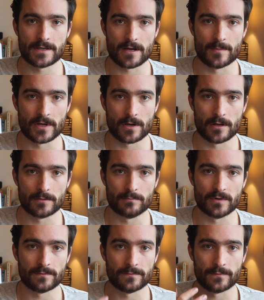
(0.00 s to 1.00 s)
coming on.
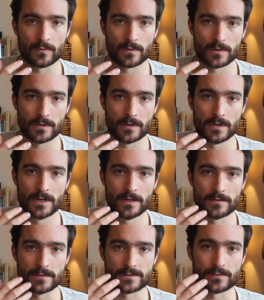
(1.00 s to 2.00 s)
Before
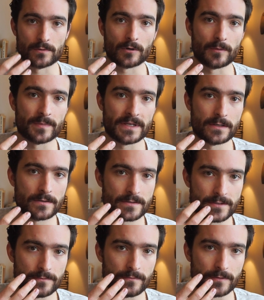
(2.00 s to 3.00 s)
the sore appears,
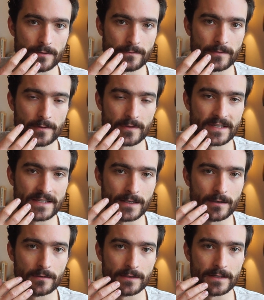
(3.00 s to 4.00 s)
you feel the
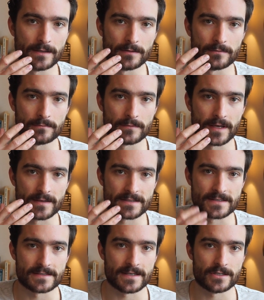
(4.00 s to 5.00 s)
tingling and the
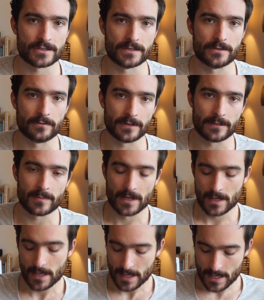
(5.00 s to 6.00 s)
sensation in your lip.
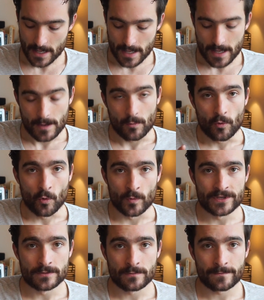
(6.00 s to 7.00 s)

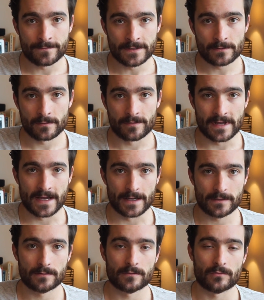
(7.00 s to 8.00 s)
When you feel
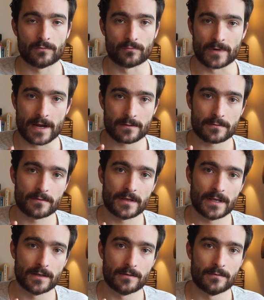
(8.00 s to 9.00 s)
that, rather
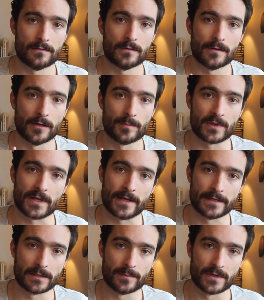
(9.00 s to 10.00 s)
than
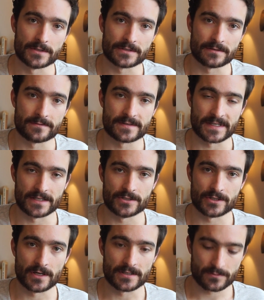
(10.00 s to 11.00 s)
applying a bunch of St.
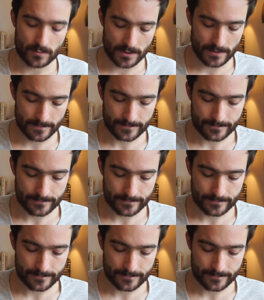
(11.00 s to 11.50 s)
John's wort,